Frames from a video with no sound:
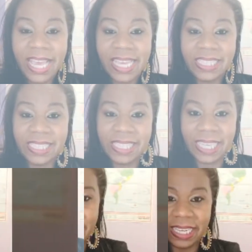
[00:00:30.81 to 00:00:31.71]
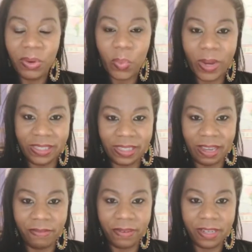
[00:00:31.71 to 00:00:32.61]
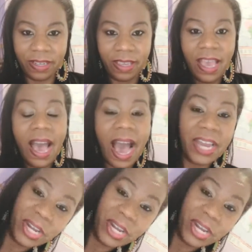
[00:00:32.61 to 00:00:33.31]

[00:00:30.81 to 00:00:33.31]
It's Guinea, West Africa. I